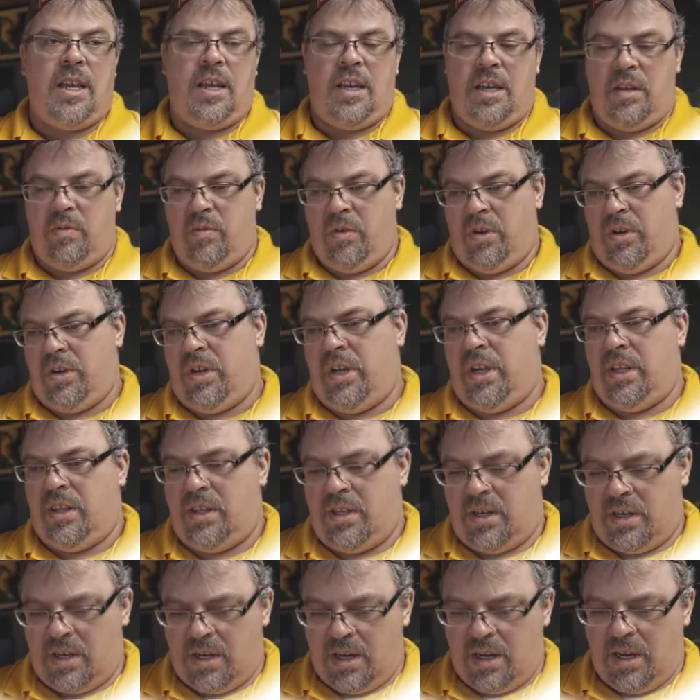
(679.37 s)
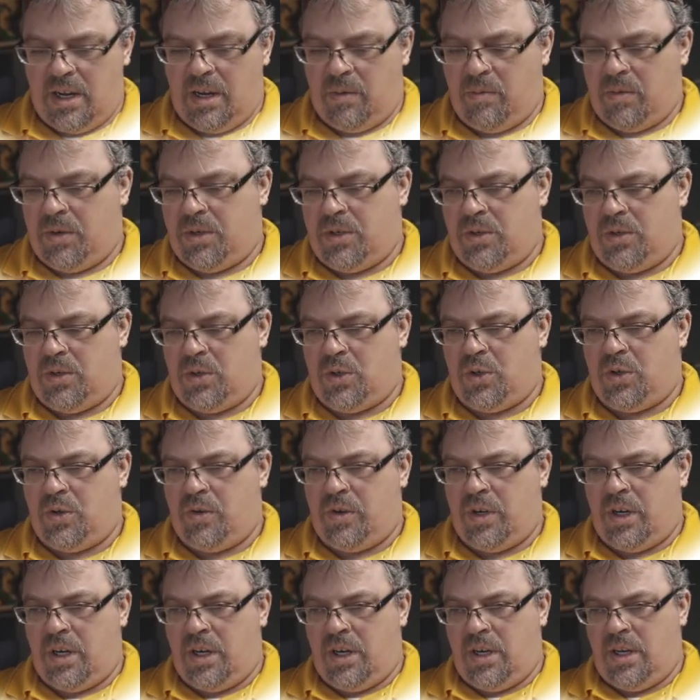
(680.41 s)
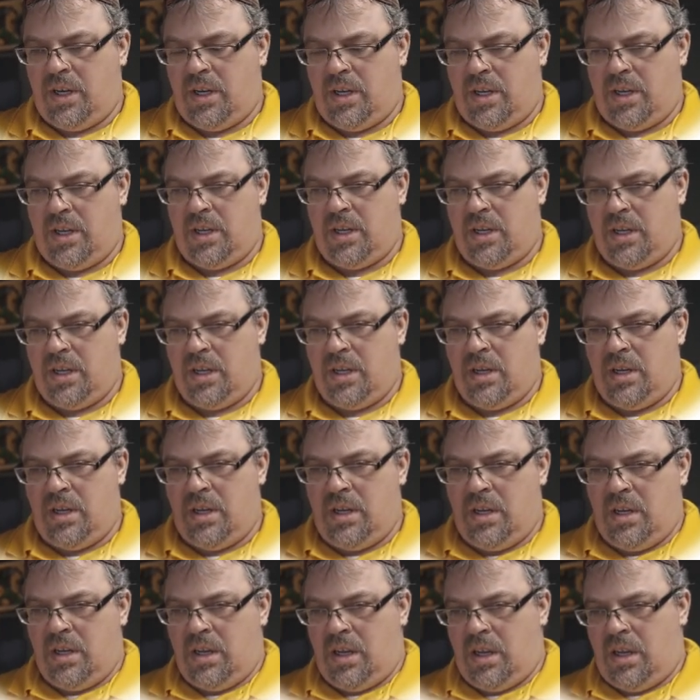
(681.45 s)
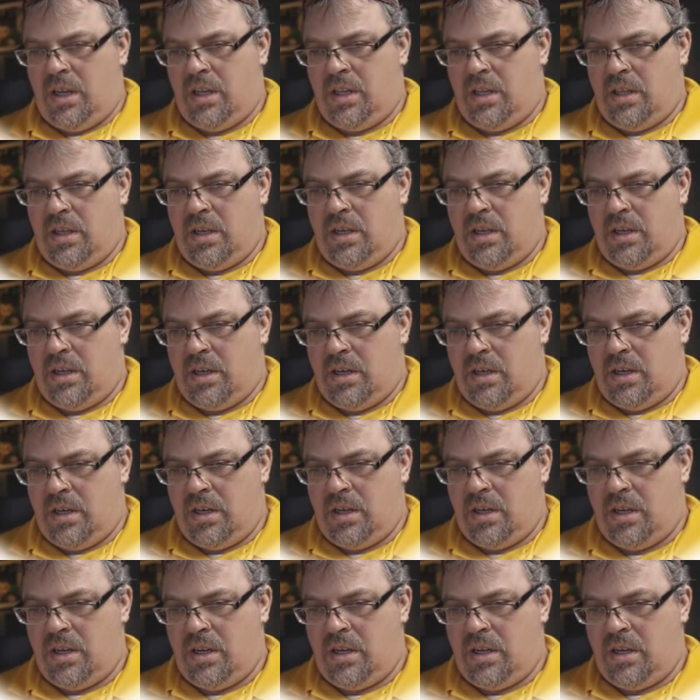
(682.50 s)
and we're going to get the name, which is a string, and then